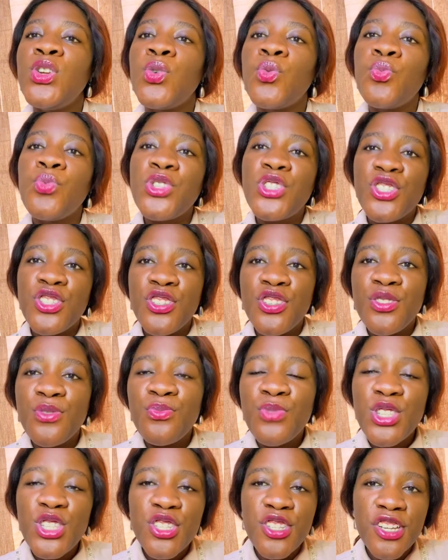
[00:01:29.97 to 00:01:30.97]

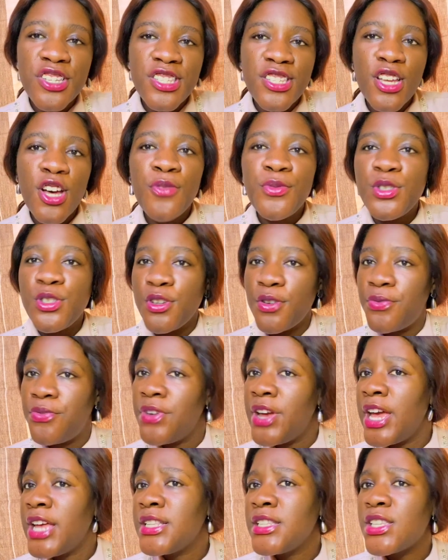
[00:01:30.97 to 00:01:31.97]
with yourself, with your
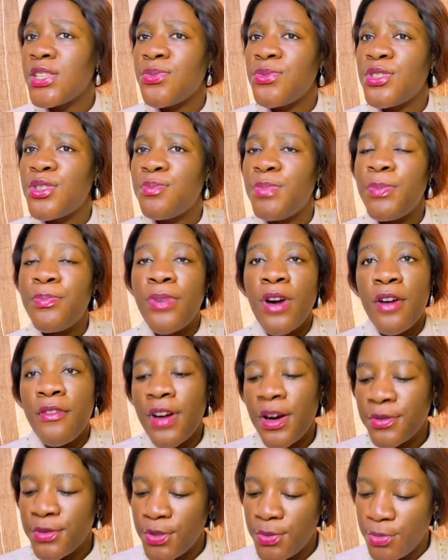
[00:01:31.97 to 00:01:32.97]
friends, with people
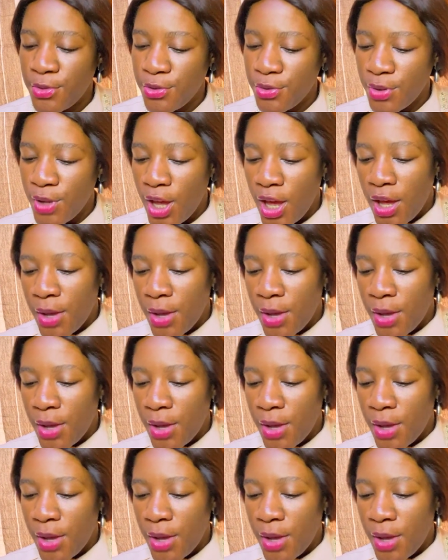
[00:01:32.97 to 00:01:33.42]
around you.